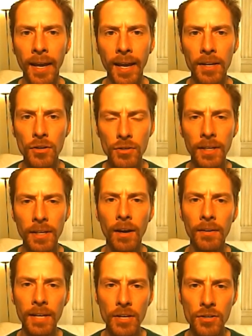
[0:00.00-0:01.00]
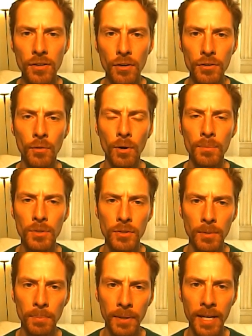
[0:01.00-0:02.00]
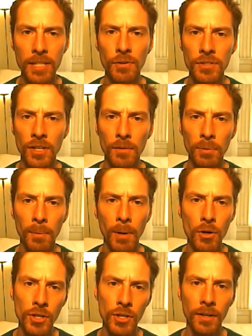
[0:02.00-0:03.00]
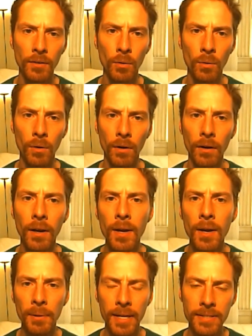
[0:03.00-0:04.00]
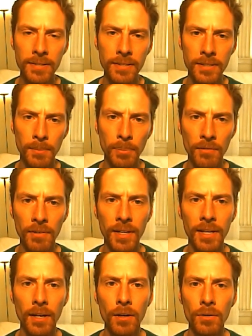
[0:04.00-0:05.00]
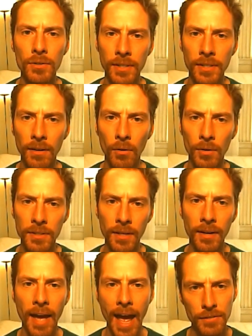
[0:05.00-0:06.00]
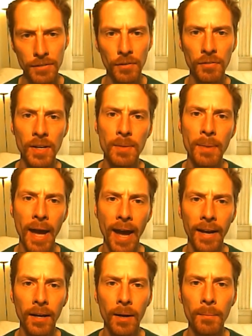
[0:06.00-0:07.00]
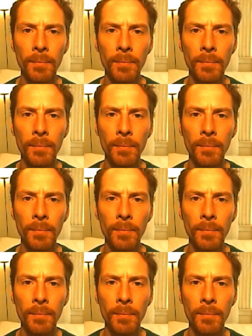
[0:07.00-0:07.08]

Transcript: And usually on each of those forums, there's a place for self-promotion or places to put videos or to ask for feedback.